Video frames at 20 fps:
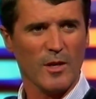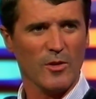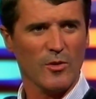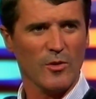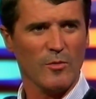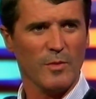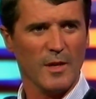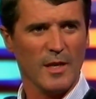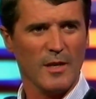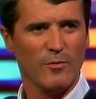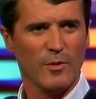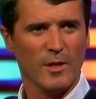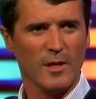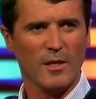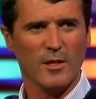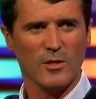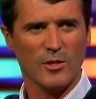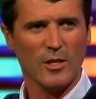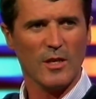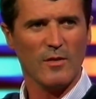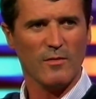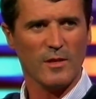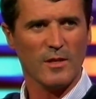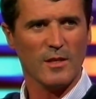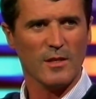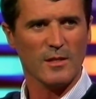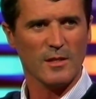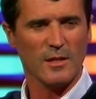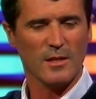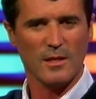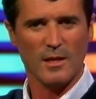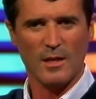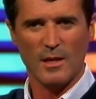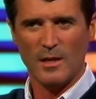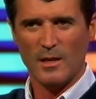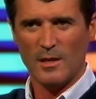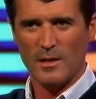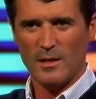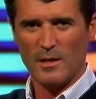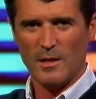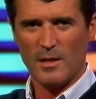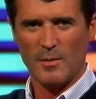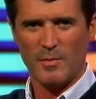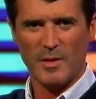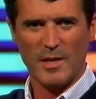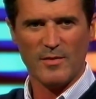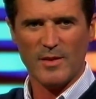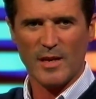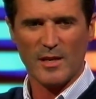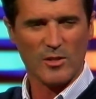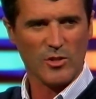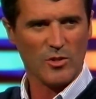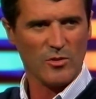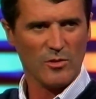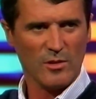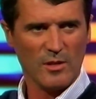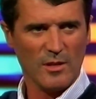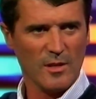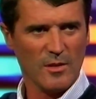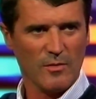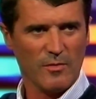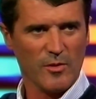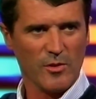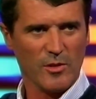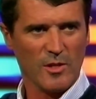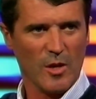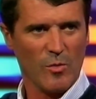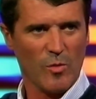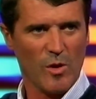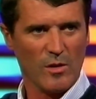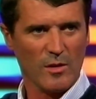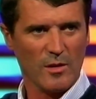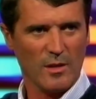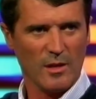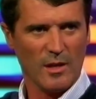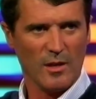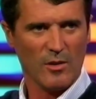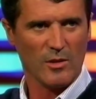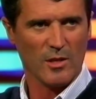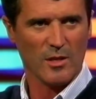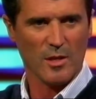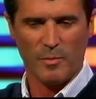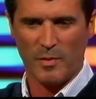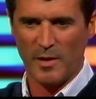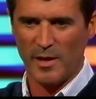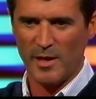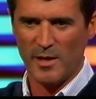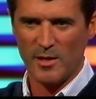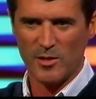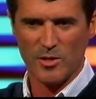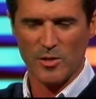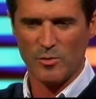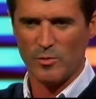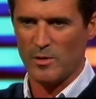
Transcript: I do believe we can achieve things, and I believe that at Sunderland, the first day I walked in, I looked at the players.